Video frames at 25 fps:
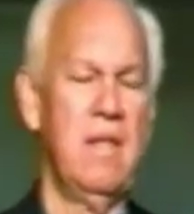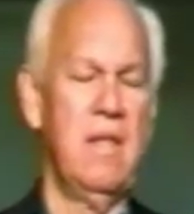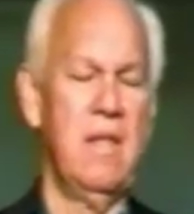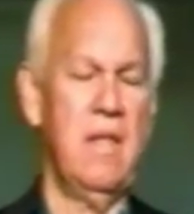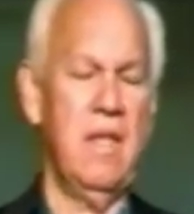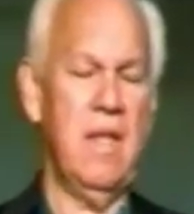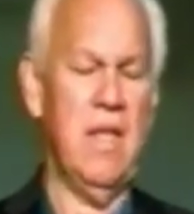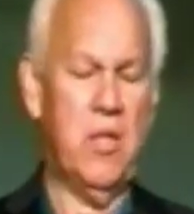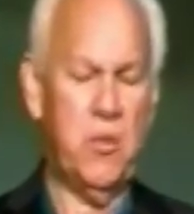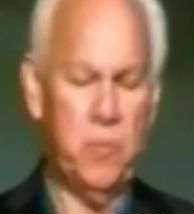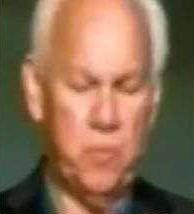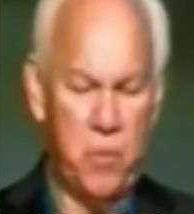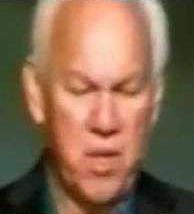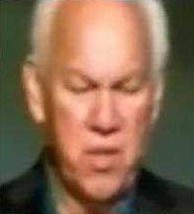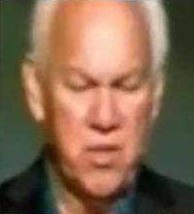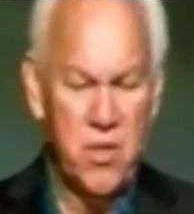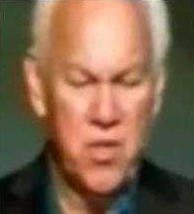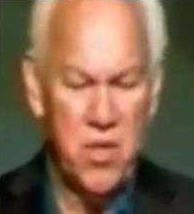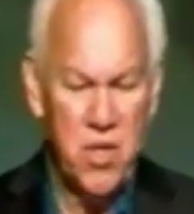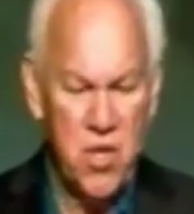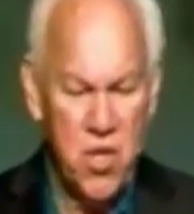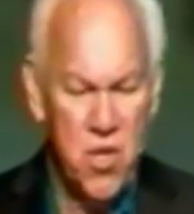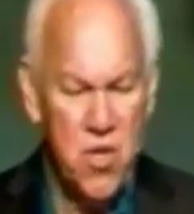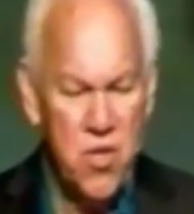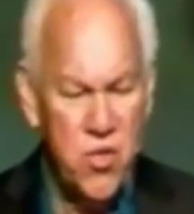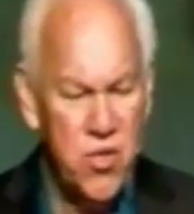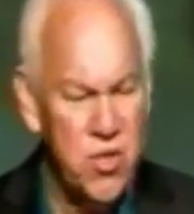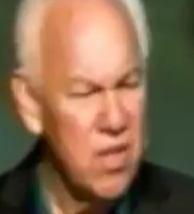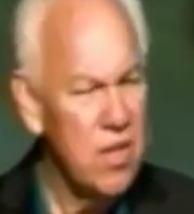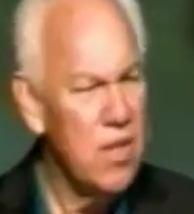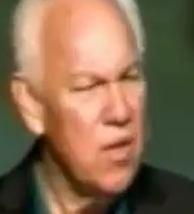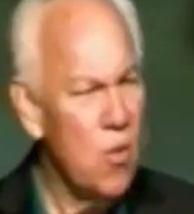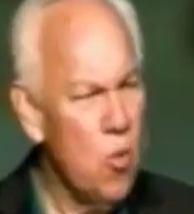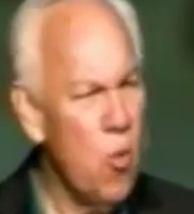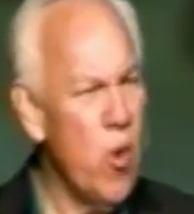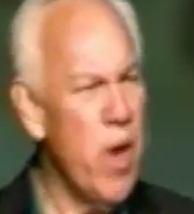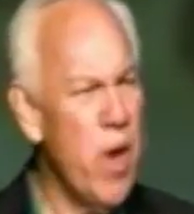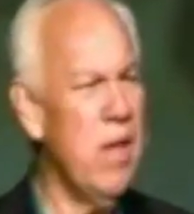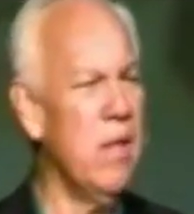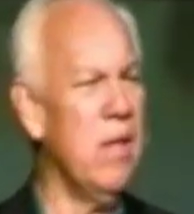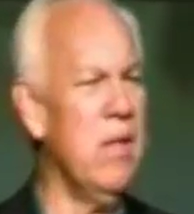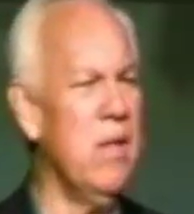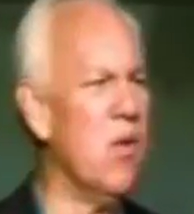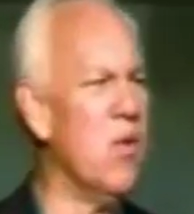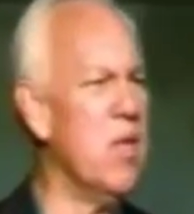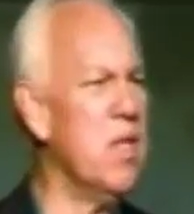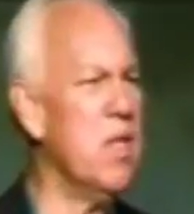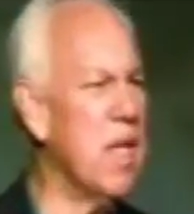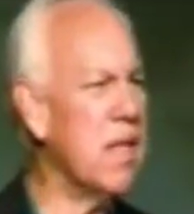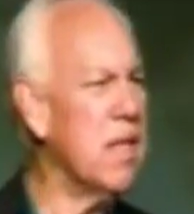Is persecution the way to
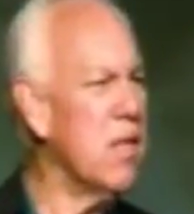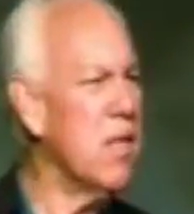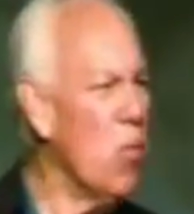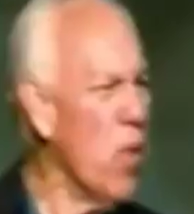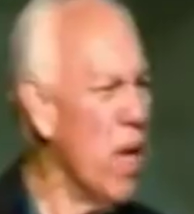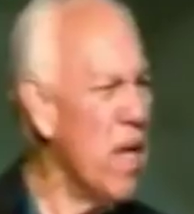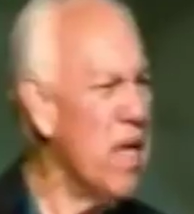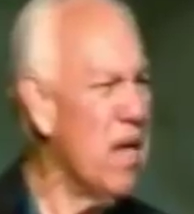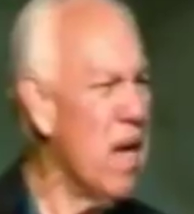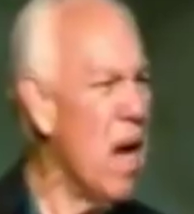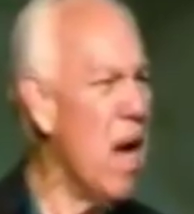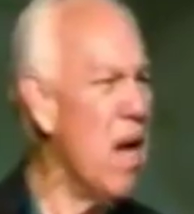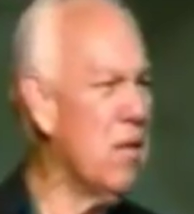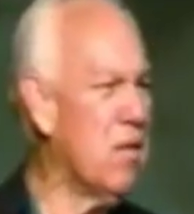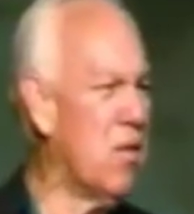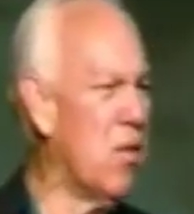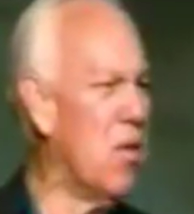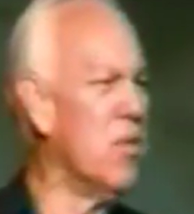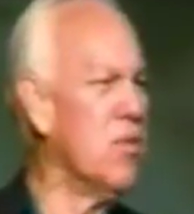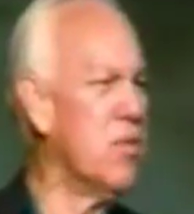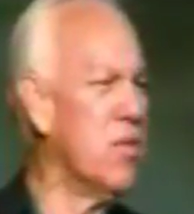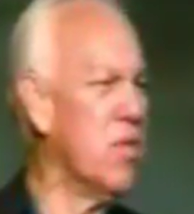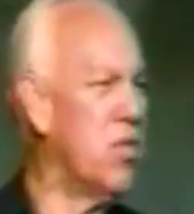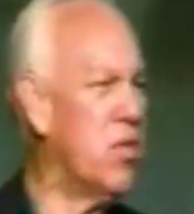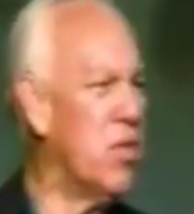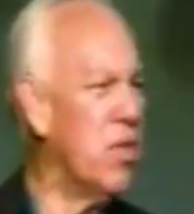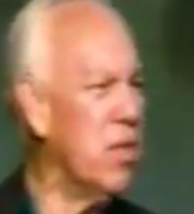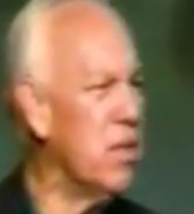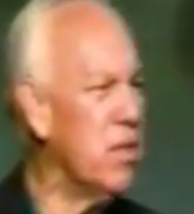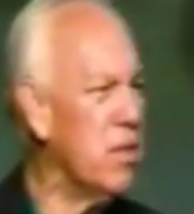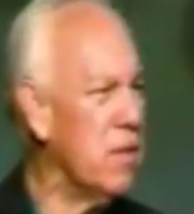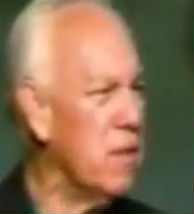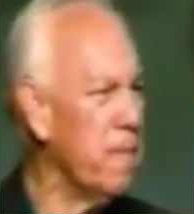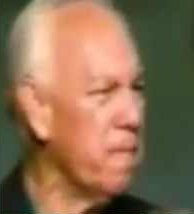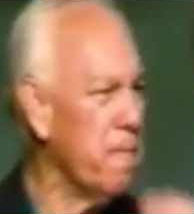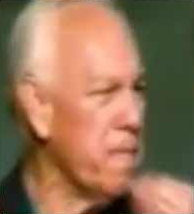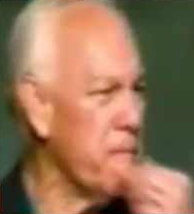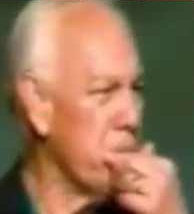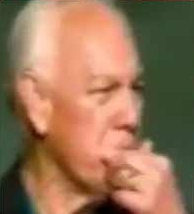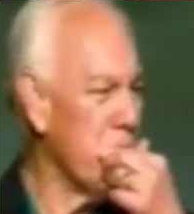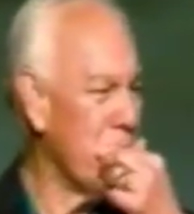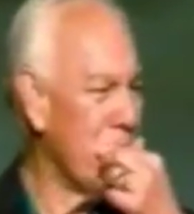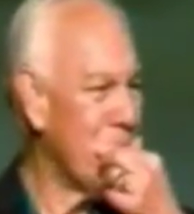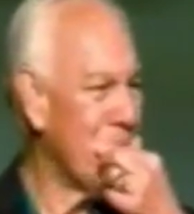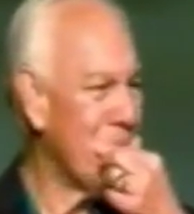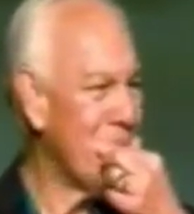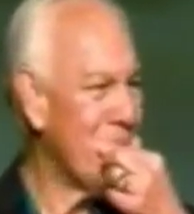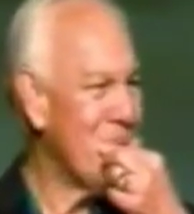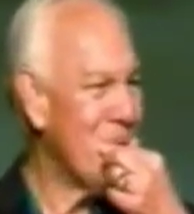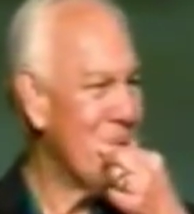go? Is that the way God grows the church?
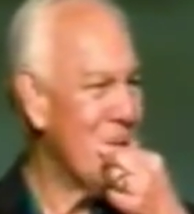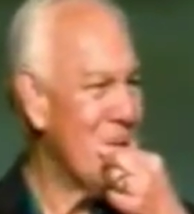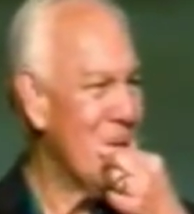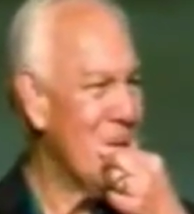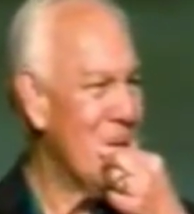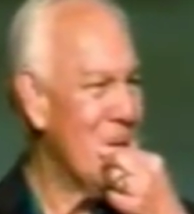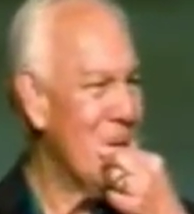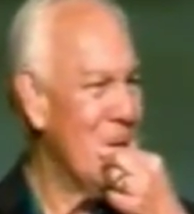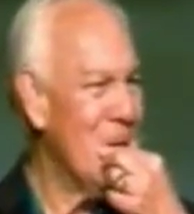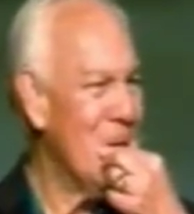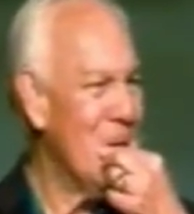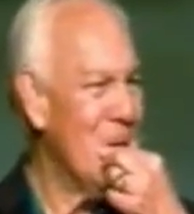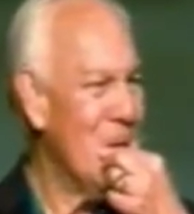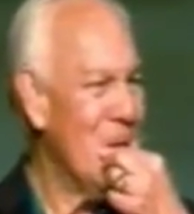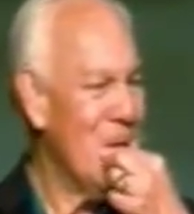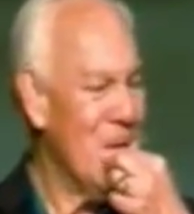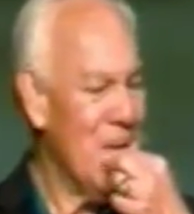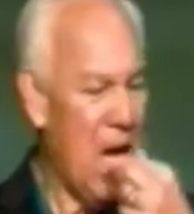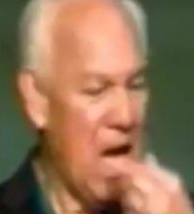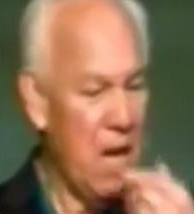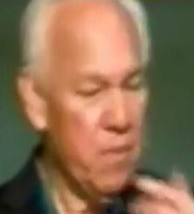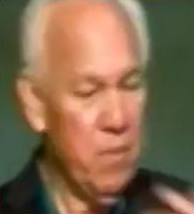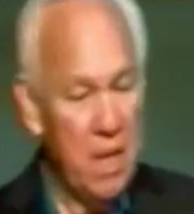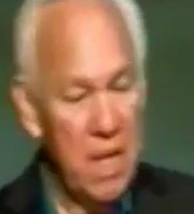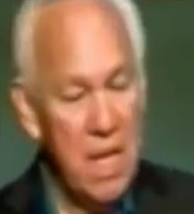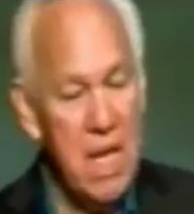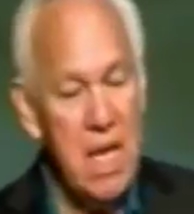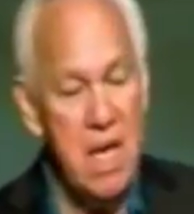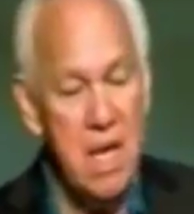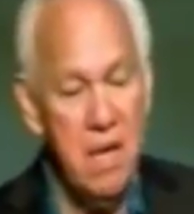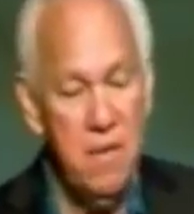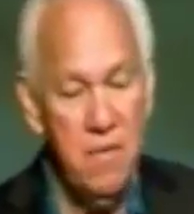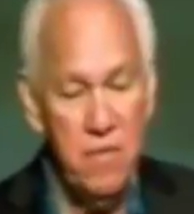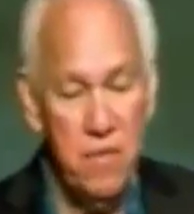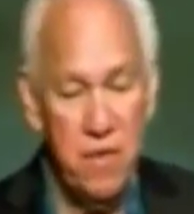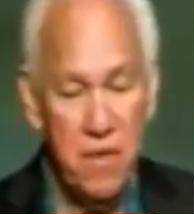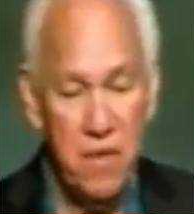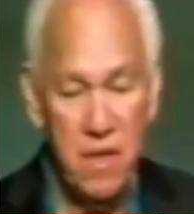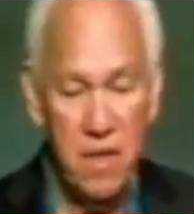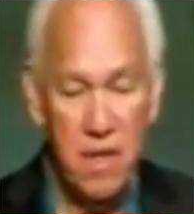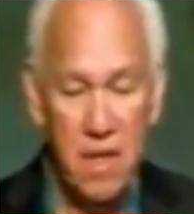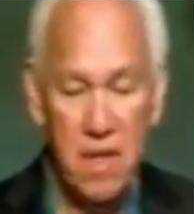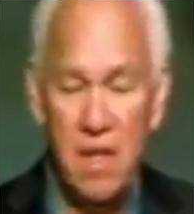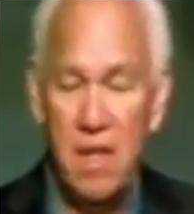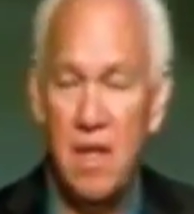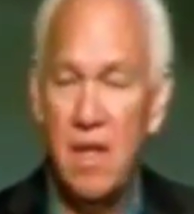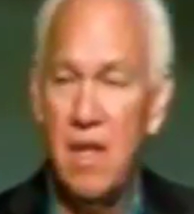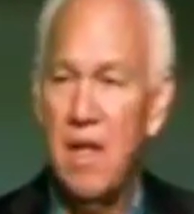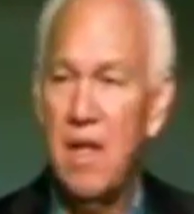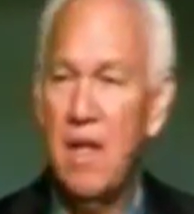I believe
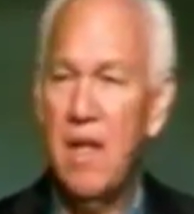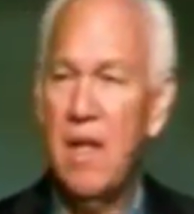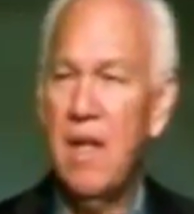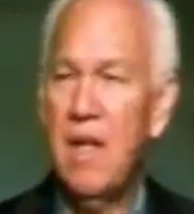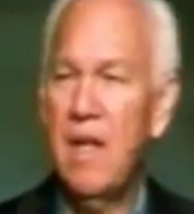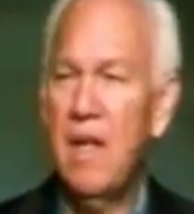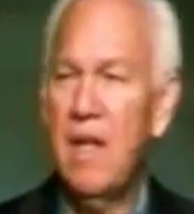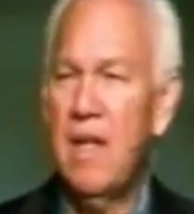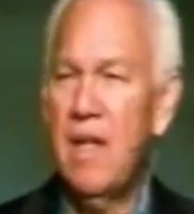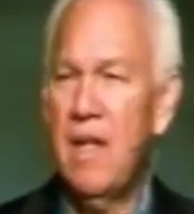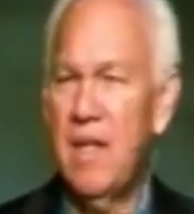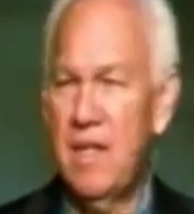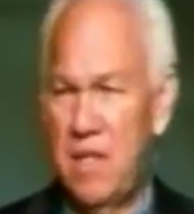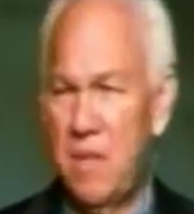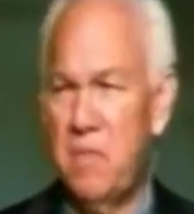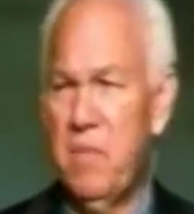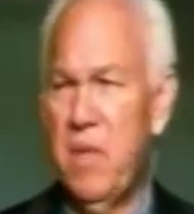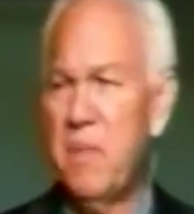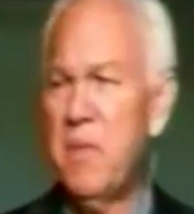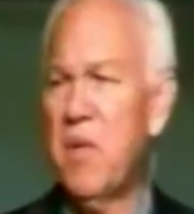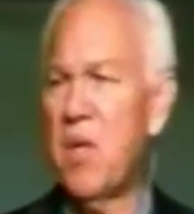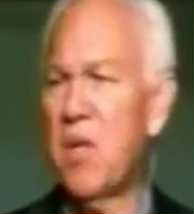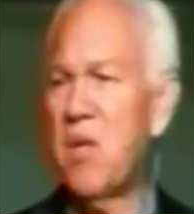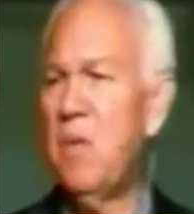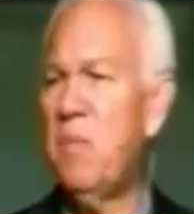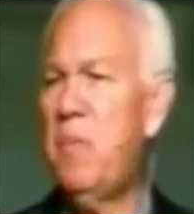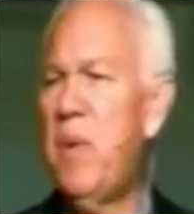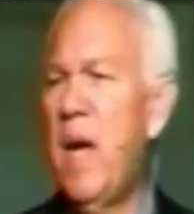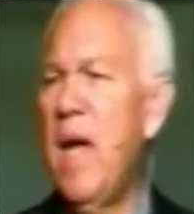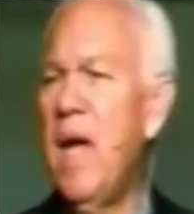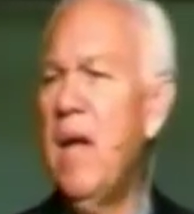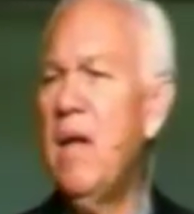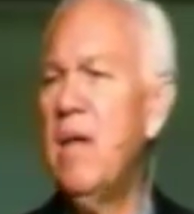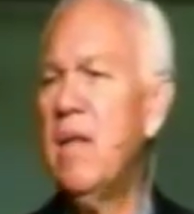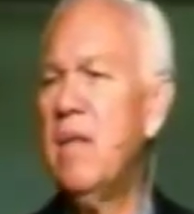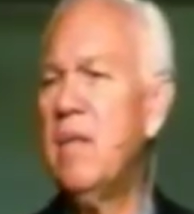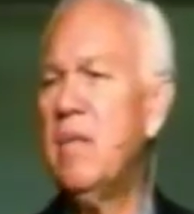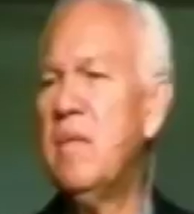it's a biblical pattern.